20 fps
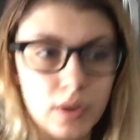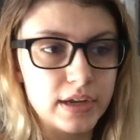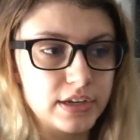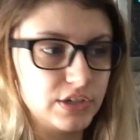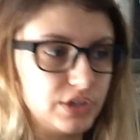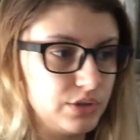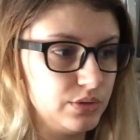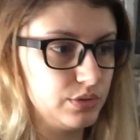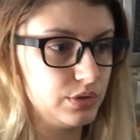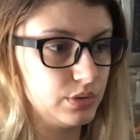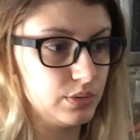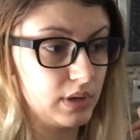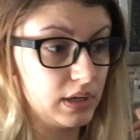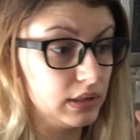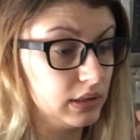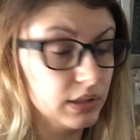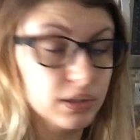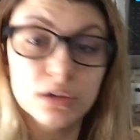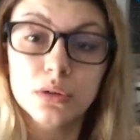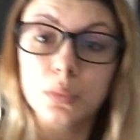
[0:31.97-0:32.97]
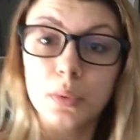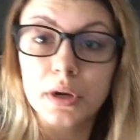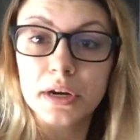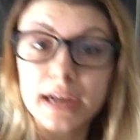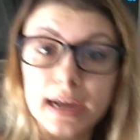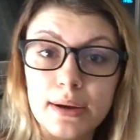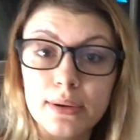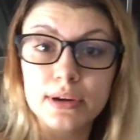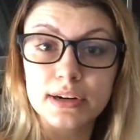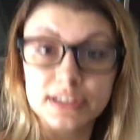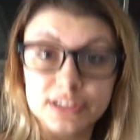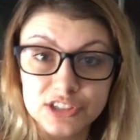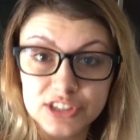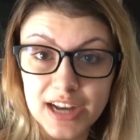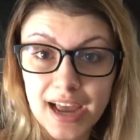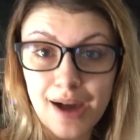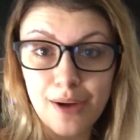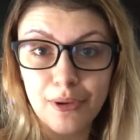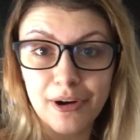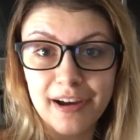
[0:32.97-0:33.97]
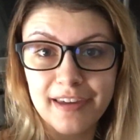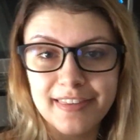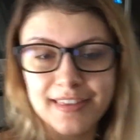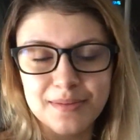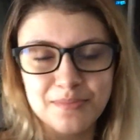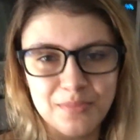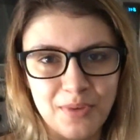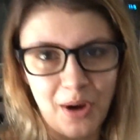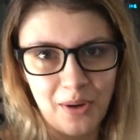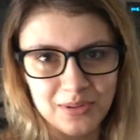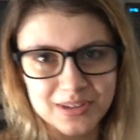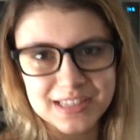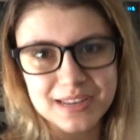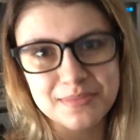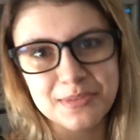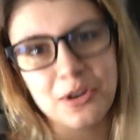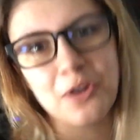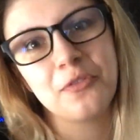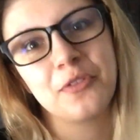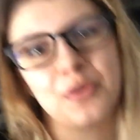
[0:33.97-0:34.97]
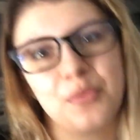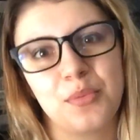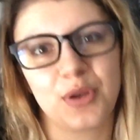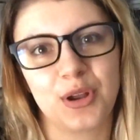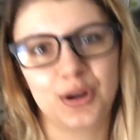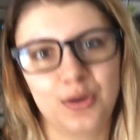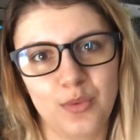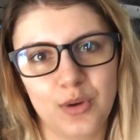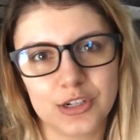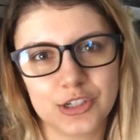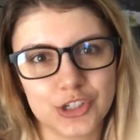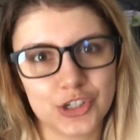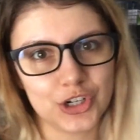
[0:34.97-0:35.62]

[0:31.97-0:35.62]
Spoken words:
Going to do a little workout, gonna shower, and then Bronwyn's coming over and we're gonna watch